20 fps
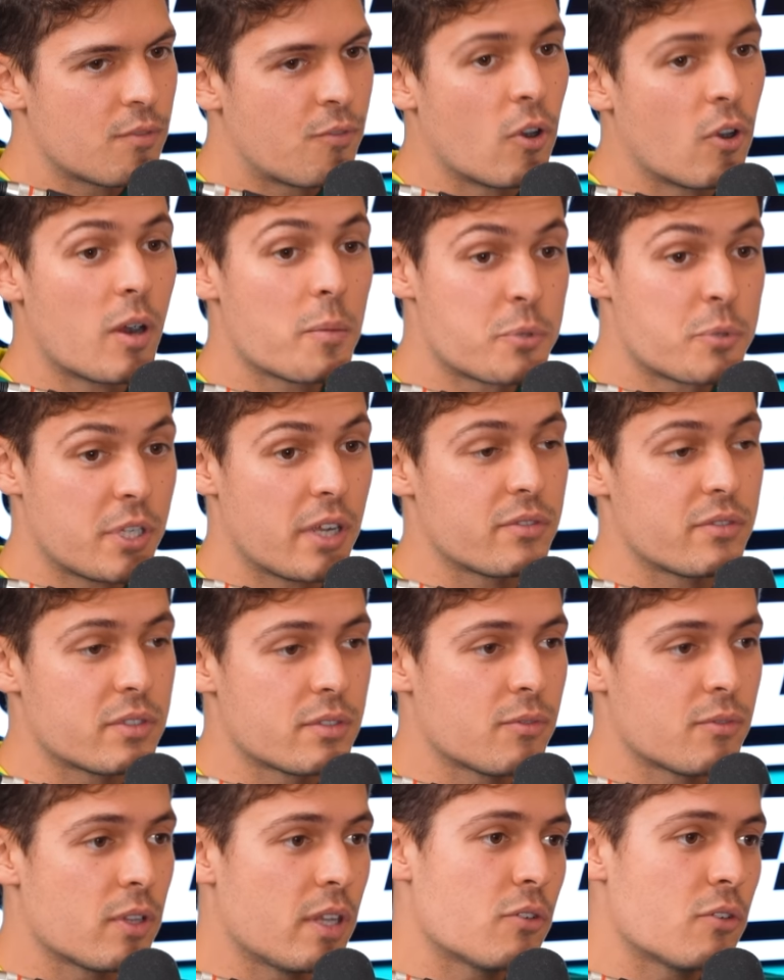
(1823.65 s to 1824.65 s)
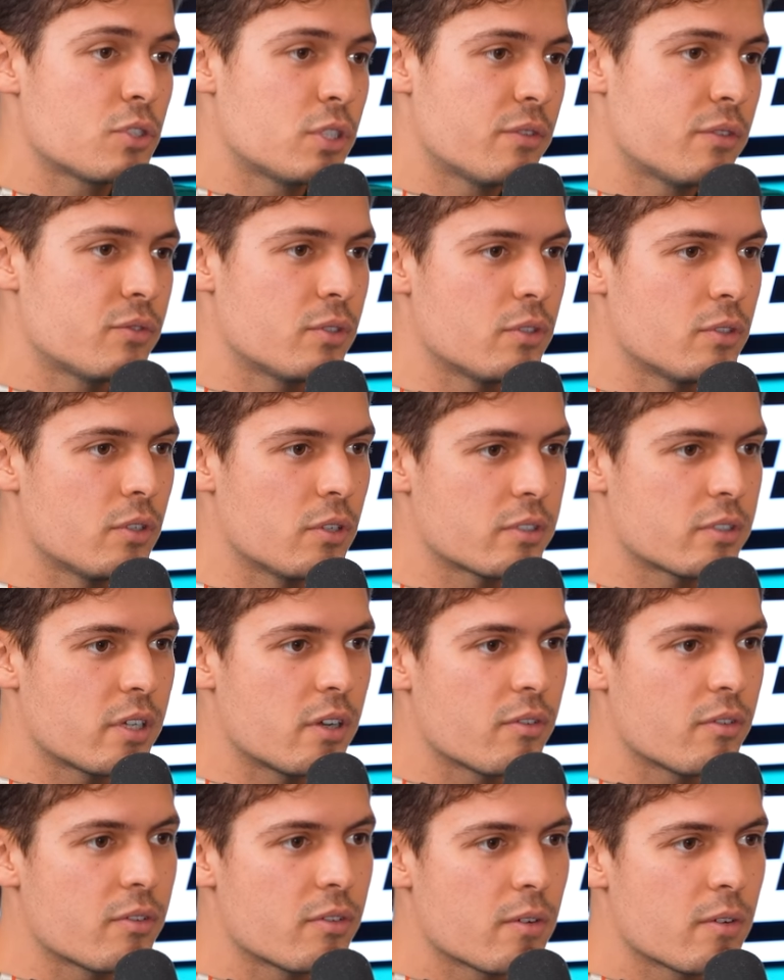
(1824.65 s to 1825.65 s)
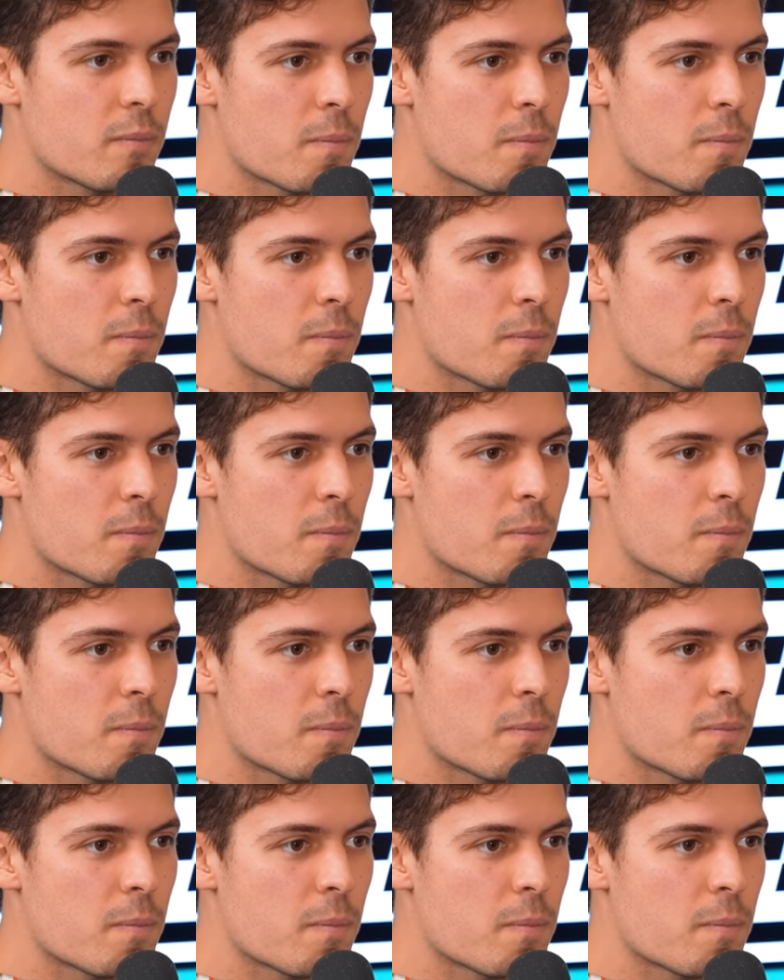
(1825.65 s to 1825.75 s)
many for uh, people. for downshifts you do yourself.